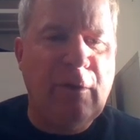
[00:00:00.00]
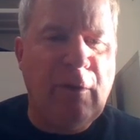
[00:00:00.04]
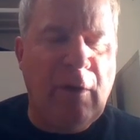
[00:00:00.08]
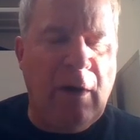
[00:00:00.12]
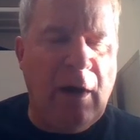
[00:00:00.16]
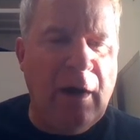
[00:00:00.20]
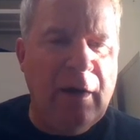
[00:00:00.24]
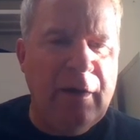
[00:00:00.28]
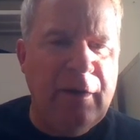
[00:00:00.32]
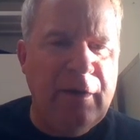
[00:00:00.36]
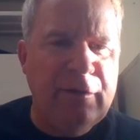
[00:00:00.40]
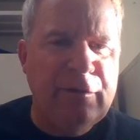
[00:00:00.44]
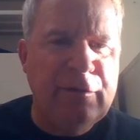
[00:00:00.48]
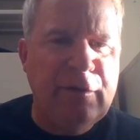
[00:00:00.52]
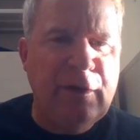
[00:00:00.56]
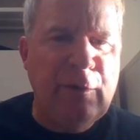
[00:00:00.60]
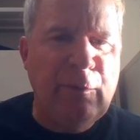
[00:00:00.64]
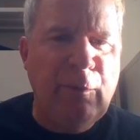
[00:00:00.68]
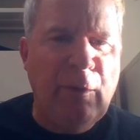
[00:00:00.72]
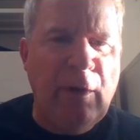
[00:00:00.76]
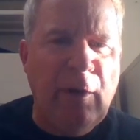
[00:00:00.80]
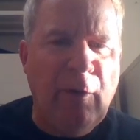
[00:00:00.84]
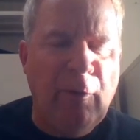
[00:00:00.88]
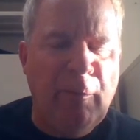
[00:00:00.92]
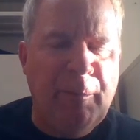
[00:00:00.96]
So honesty
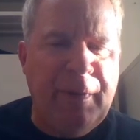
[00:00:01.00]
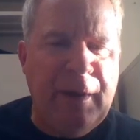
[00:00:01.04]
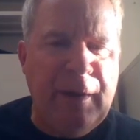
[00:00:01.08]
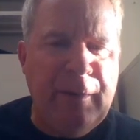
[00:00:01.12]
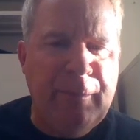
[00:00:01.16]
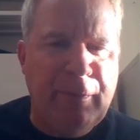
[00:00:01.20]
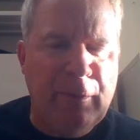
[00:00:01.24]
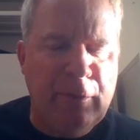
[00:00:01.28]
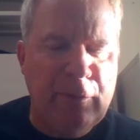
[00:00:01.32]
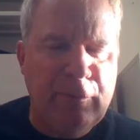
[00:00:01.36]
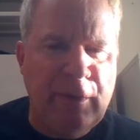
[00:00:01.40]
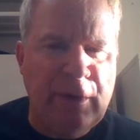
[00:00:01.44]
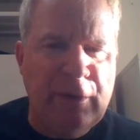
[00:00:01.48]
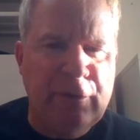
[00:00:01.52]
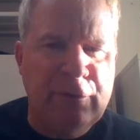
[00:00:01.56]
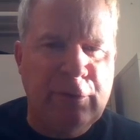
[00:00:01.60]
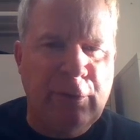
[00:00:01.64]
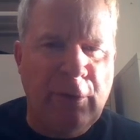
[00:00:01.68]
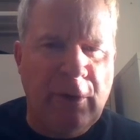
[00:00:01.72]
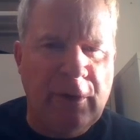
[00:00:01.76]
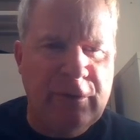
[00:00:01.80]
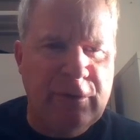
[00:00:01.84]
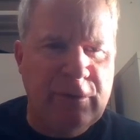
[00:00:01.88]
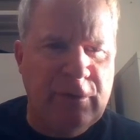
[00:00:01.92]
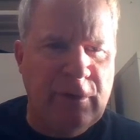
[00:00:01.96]
will help people be
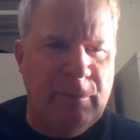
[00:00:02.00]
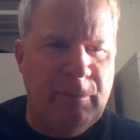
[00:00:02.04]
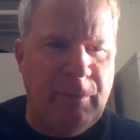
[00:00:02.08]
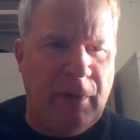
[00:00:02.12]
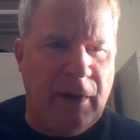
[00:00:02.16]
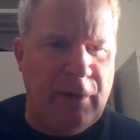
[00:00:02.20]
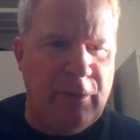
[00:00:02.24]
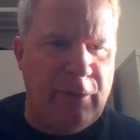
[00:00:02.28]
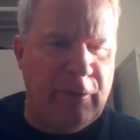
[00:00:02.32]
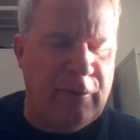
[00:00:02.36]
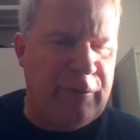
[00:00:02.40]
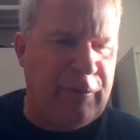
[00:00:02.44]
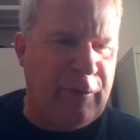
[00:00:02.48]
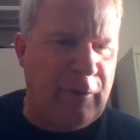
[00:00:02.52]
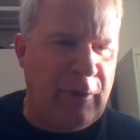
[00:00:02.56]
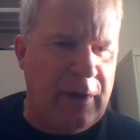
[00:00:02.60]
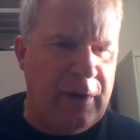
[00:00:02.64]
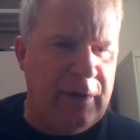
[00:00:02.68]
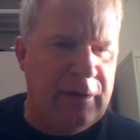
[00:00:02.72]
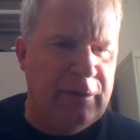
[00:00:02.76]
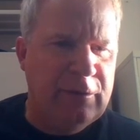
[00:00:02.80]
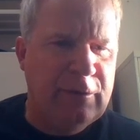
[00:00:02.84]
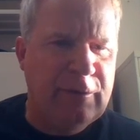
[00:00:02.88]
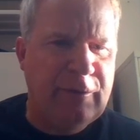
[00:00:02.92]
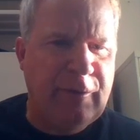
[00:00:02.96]
trusted by their
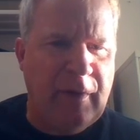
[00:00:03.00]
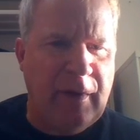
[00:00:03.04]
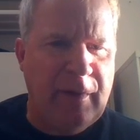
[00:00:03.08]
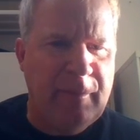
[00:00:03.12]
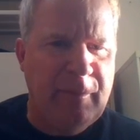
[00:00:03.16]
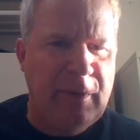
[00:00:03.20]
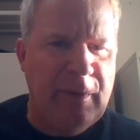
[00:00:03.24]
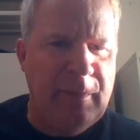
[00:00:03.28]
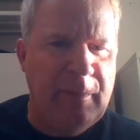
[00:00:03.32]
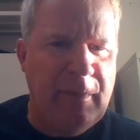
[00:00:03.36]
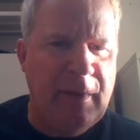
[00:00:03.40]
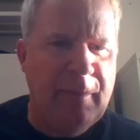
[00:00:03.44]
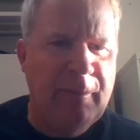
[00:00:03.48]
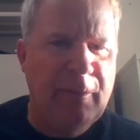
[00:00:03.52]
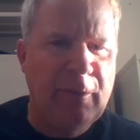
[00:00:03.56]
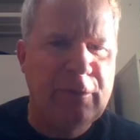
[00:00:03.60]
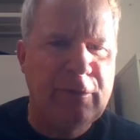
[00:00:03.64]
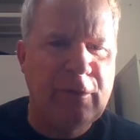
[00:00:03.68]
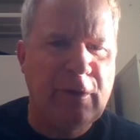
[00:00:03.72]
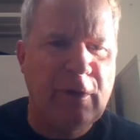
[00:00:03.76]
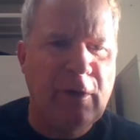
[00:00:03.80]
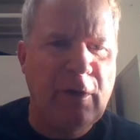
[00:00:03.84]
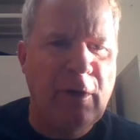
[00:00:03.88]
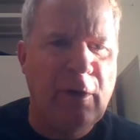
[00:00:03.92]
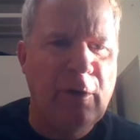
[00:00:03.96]
friends, family
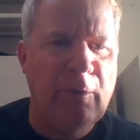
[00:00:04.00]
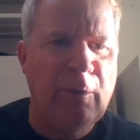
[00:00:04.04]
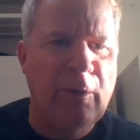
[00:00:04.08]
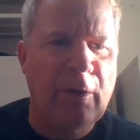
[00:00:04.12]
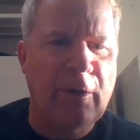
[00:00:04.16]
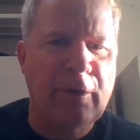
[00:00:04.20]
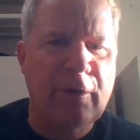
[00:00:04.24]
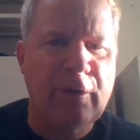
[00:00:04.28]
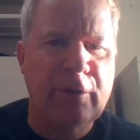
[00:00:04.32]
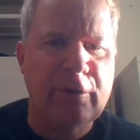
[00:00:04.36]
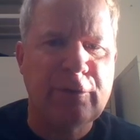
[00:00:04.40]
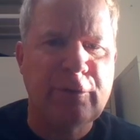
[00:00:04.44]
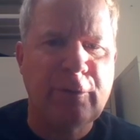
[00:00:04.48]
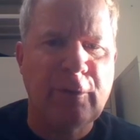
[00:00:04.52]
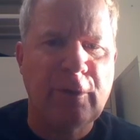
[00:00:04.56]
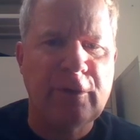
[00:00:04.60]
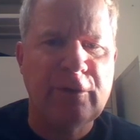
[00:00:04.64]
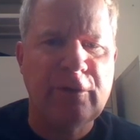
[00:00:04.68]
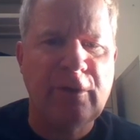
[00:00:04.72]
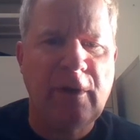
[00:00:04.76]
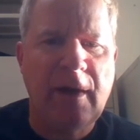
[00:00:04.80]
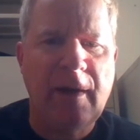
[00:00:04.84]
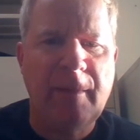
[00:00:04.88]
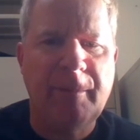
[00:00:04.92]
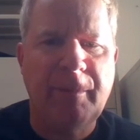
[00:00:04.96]
members, and coworkers. For
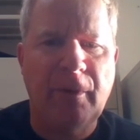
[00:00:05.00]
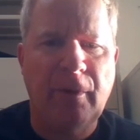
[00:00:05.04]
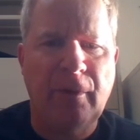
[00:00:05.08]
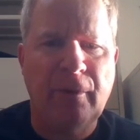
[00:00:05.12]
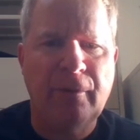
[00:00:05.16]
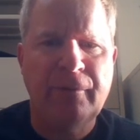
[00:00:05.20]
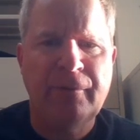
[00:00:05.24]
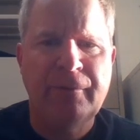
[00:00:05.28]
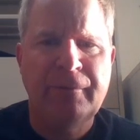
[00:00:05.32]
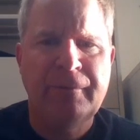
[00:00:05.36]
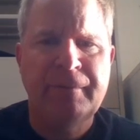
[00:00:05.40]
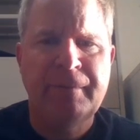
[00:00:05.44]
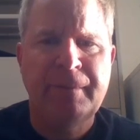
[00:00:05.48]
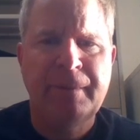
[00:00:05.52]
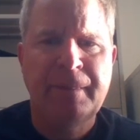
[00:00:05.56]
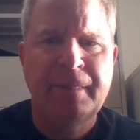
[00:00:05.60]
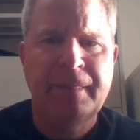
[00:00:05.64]
example,